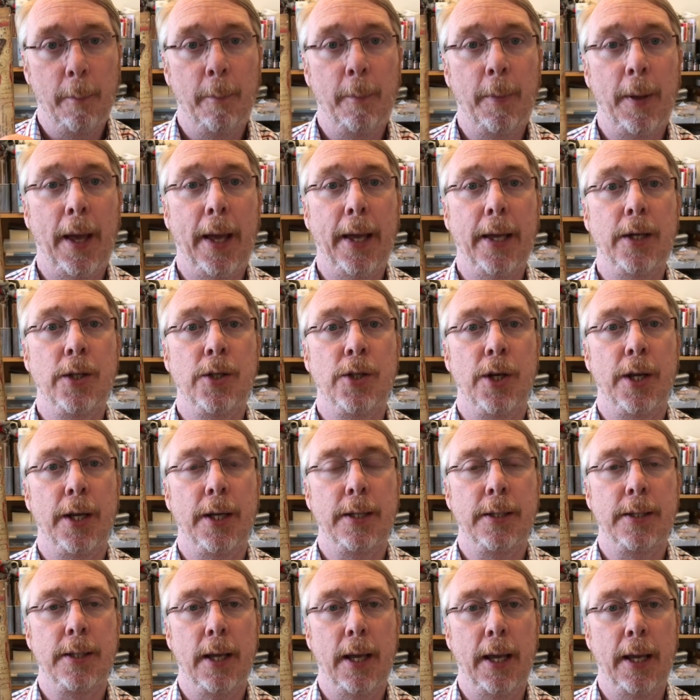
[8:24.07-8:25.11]

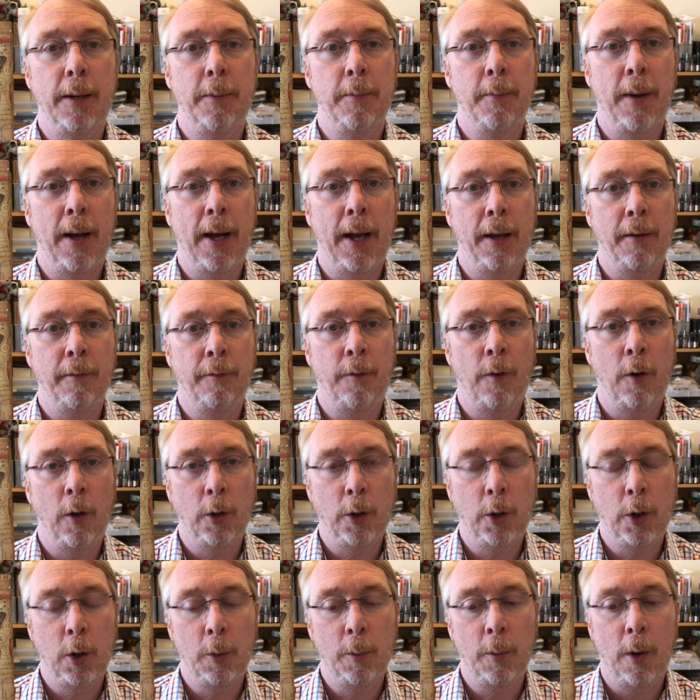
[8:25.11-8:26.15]
pages in my
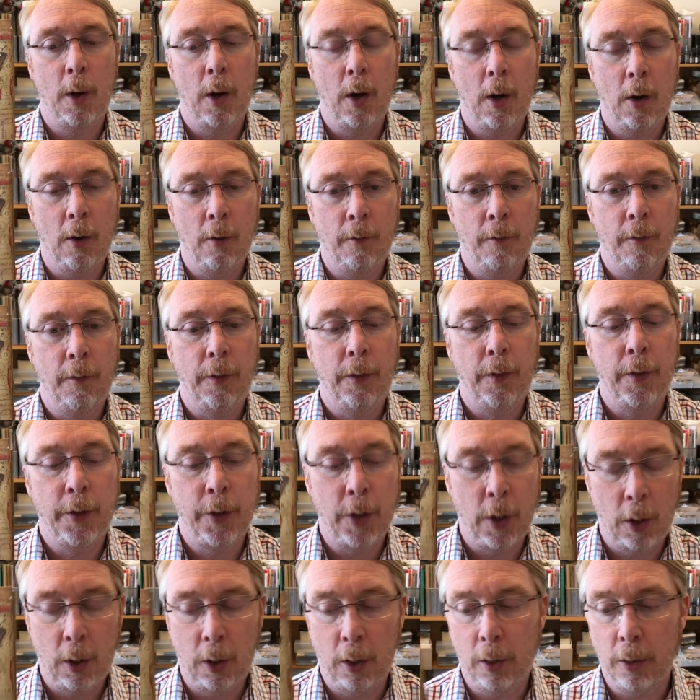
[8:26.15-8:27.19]
volume of the
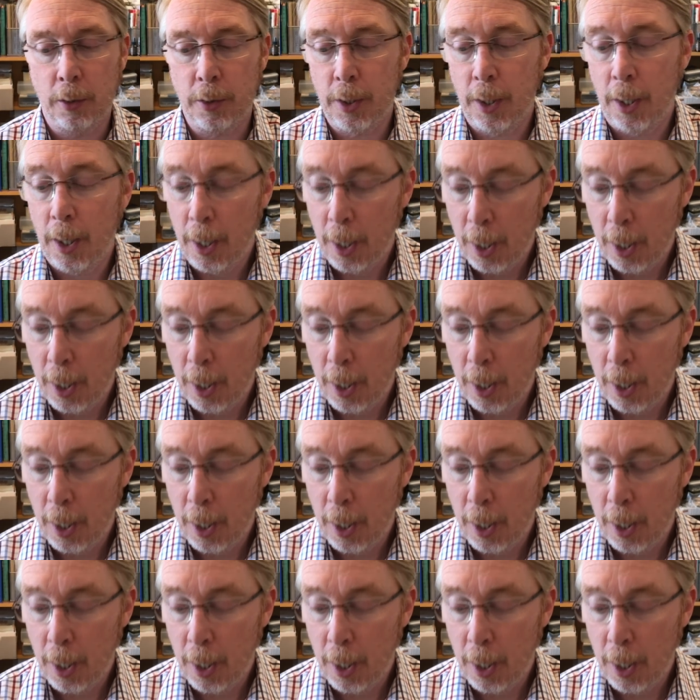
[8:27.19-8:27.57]
dolls.